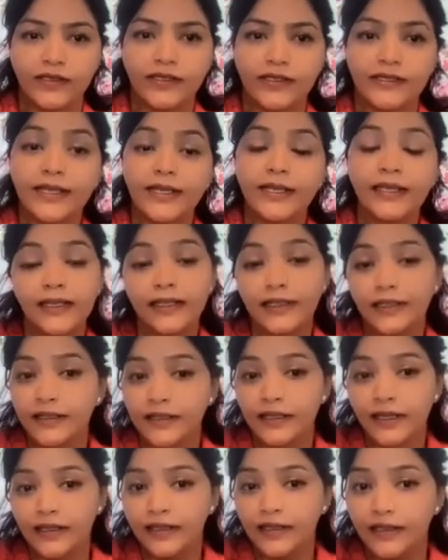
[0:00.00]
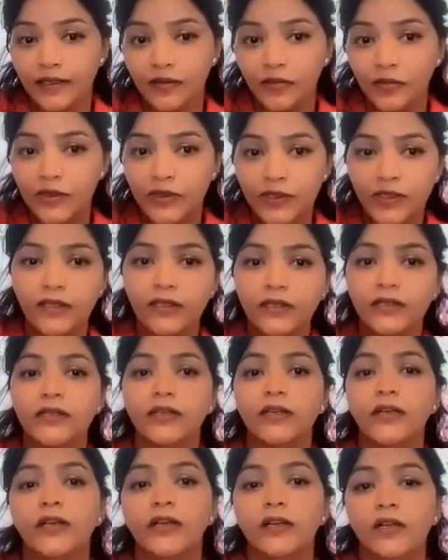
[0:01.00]
He is selling it at a 10%
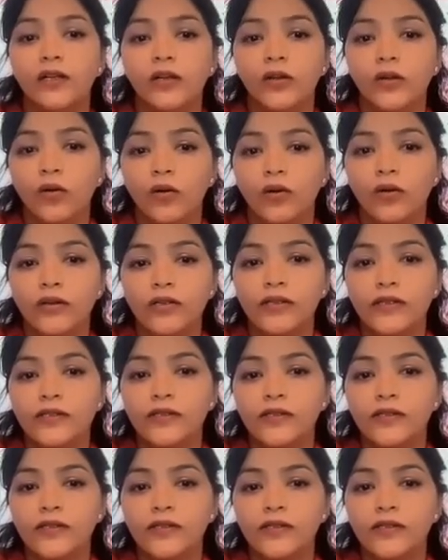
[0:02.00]
loss.